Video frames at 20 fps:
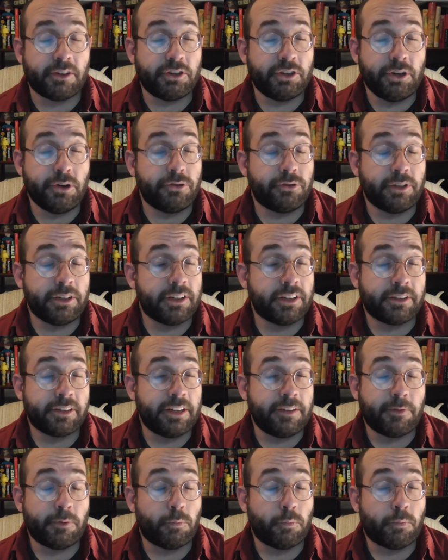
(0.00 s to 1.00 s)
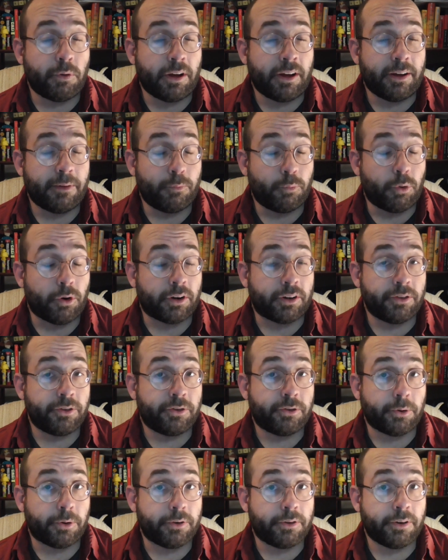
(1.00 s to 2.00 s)
usually doesn't even work in the
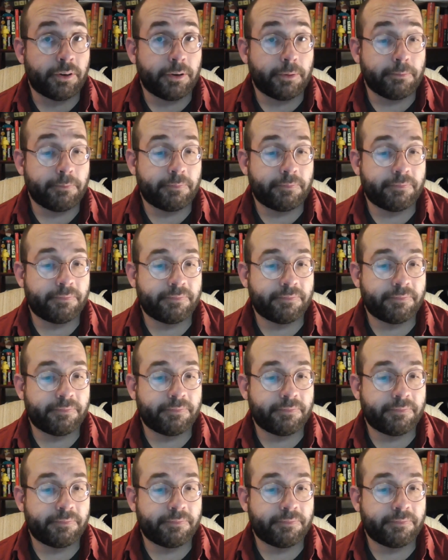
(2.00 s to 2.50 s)
short term,